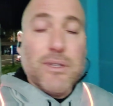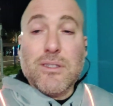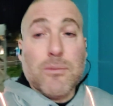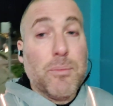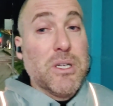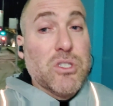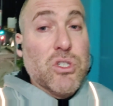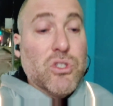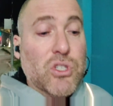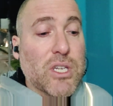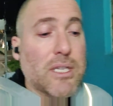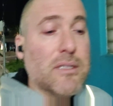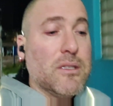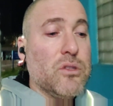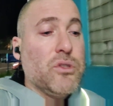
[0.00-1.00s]
it's a bunch of
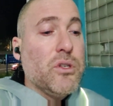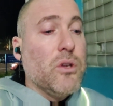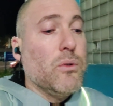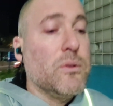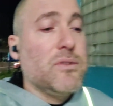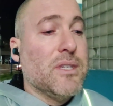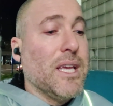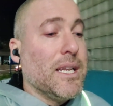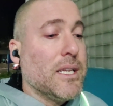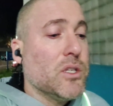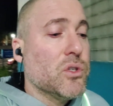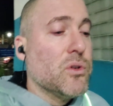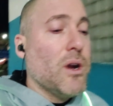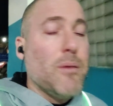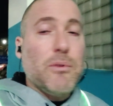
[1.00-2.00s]
chicks and dudes getting
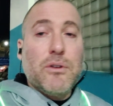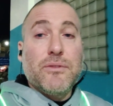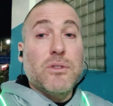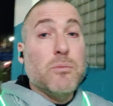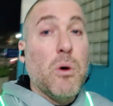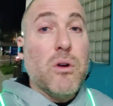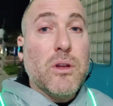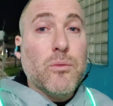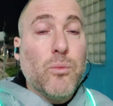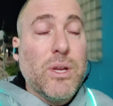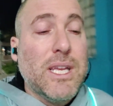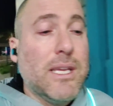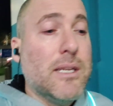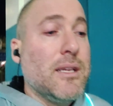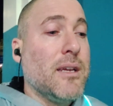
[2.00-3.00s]
in trouble, smoking
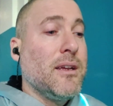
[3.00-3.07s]
weed.